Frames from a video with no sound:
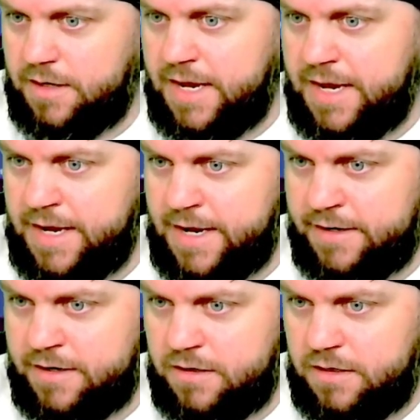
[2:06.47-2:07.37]

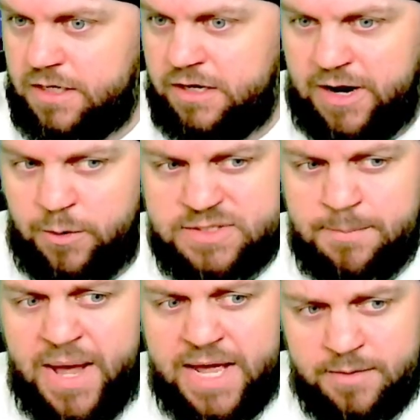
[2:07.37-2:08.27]
And if I was a
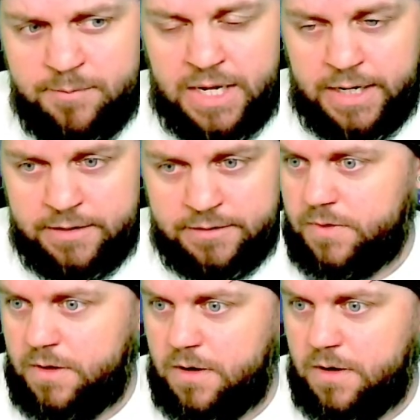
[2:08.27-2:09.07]
betting man,